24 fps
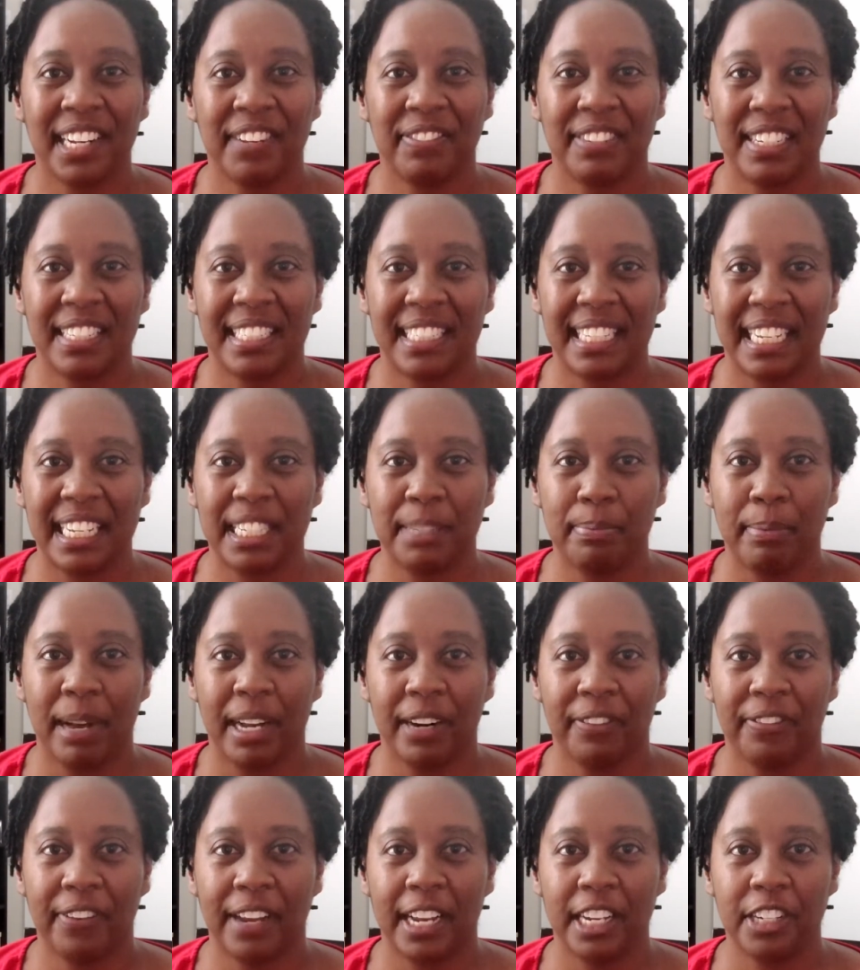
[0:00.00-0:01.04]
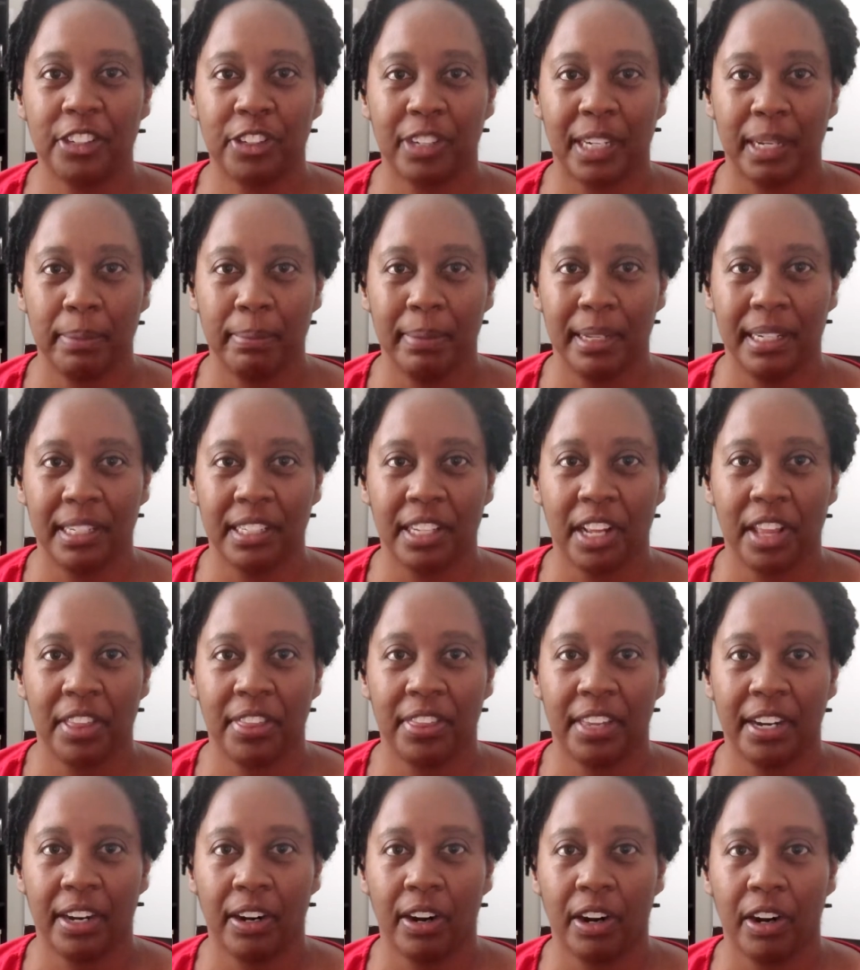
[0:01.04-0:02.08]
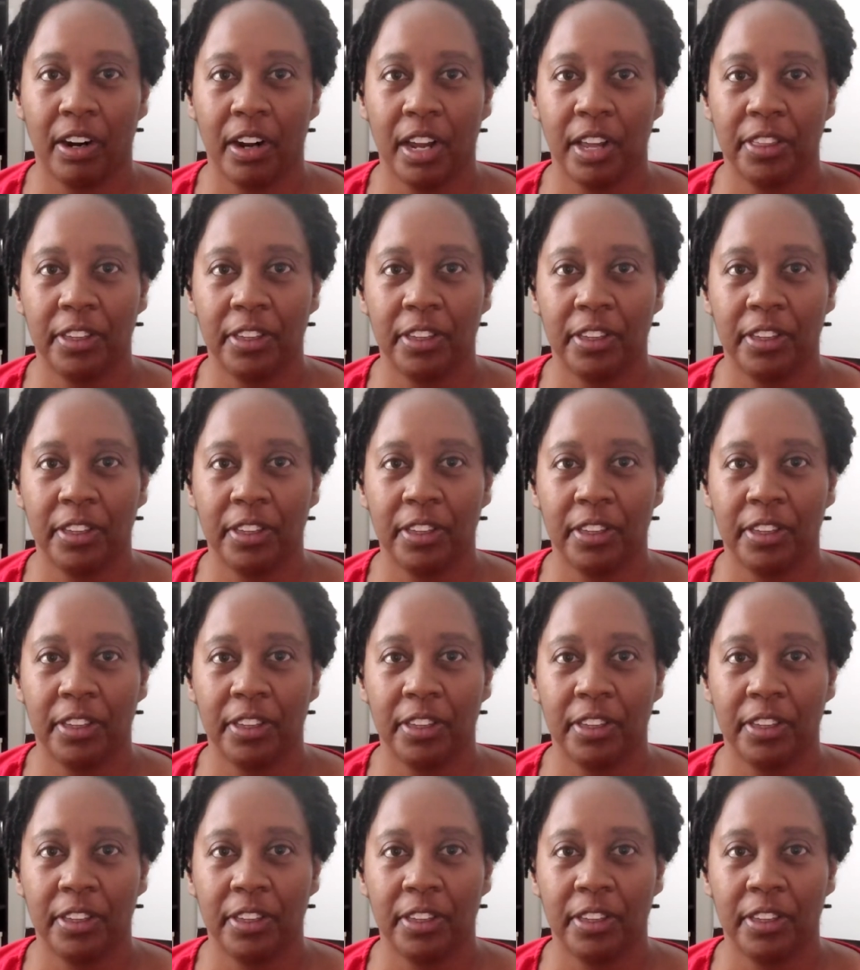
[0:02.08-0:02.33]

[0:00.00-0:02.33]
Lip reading: of disease-modifying treatments, there are